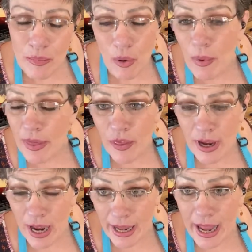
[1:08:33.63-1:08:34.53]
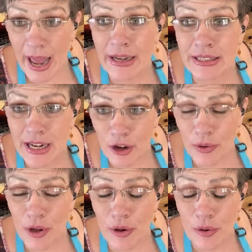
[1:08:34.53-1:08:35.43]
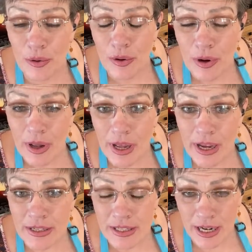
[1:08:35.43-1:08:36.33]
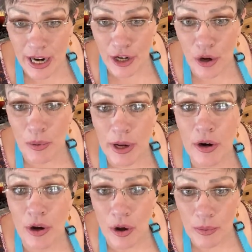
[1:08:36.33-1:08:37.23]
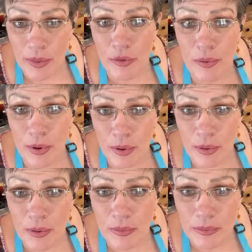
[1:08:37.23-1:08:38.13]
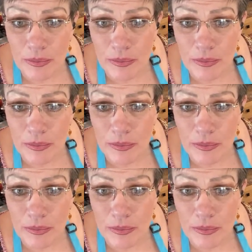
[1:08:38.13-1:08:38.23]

But one thing I can tell you is that I know what you're going through.